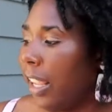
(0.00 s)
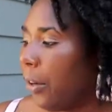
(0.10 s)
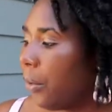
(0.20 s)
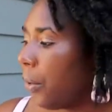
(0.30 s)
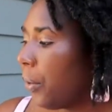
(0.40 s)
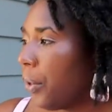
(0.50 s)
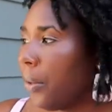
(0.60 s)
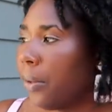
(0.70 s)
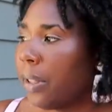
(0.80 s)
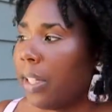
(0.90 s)
it grew
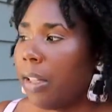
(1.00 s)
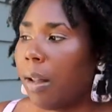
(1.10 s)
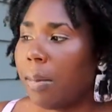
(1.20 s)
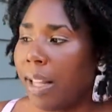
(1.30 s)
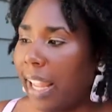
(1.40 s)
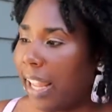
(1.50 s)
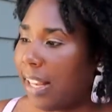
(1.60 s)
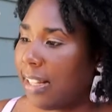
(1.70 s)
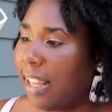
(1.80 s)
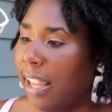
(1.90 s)
into a really tall
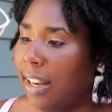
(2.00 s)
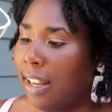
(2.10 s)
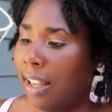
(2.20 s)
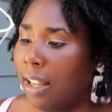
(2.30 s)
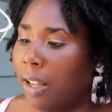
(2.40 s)
plant, and